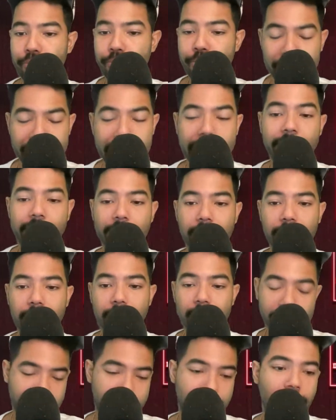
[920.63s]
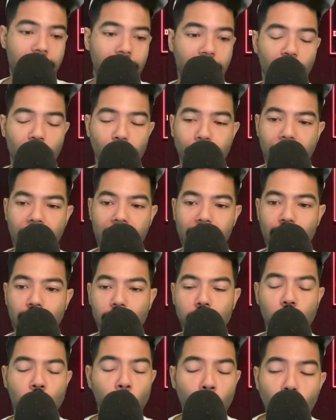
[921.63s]
beat the San Diego
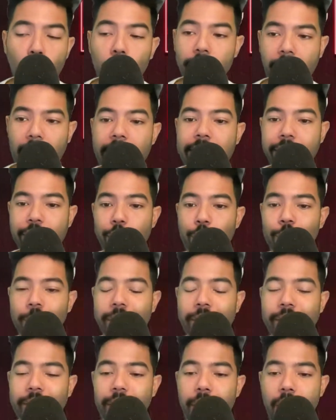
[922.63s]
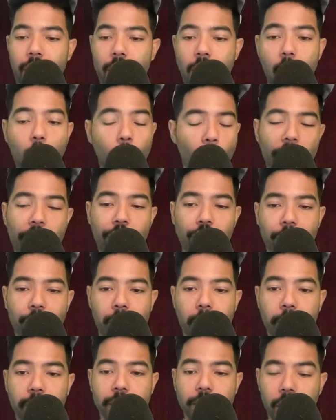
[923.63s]
Padres, took that series away from
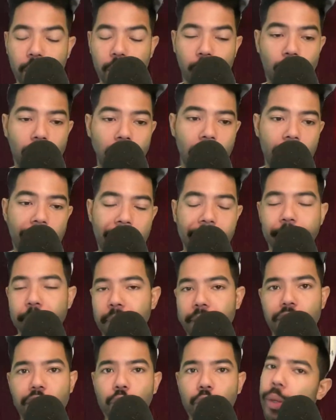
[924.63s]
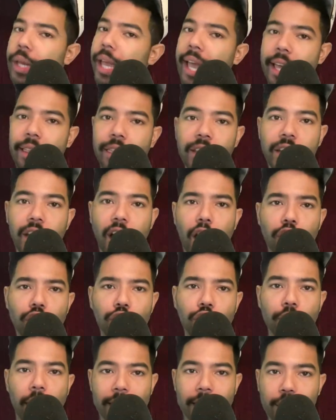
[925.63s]
them. So as much as we hate the
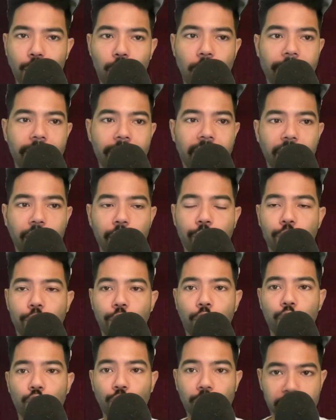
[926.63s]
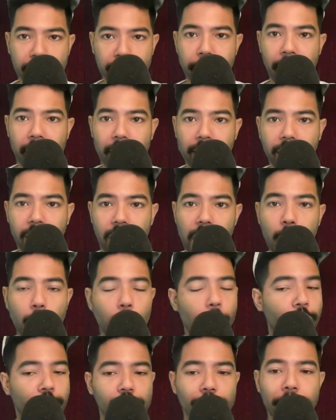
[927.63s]
Dodgers, I do have to give respect
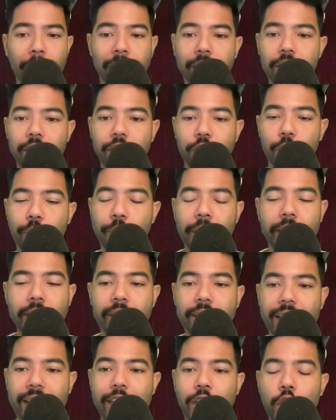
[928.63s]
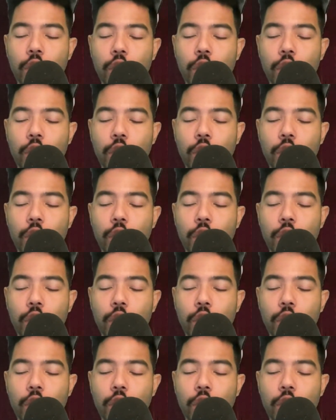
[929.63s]
where respect is due because they